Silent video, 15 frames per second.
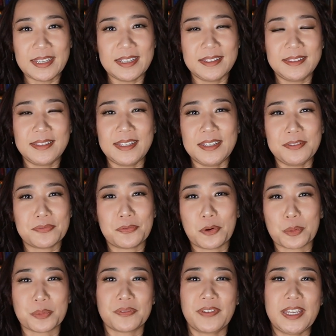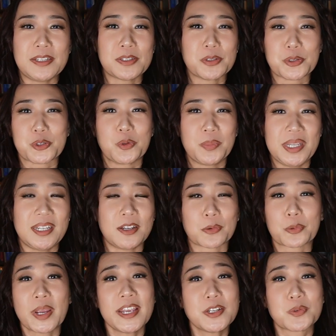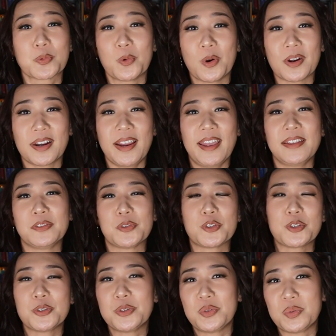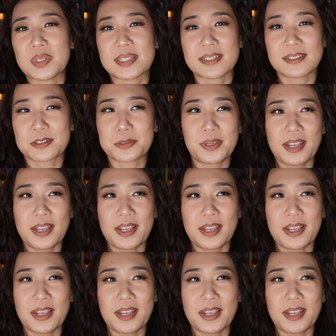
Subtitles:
in the form of a social media rage war and June's